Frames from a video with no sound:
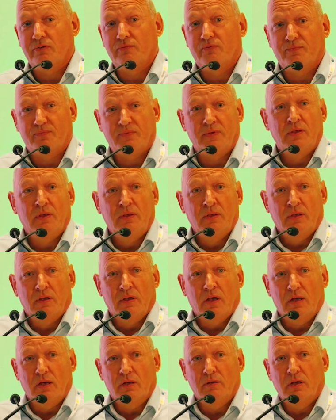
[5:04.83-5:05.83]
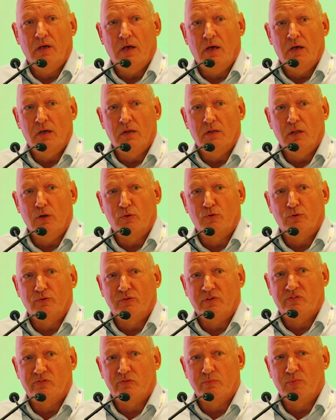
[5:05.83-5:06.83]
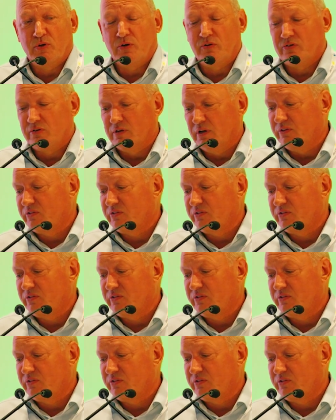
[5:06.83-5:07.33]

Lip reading: of local distribution.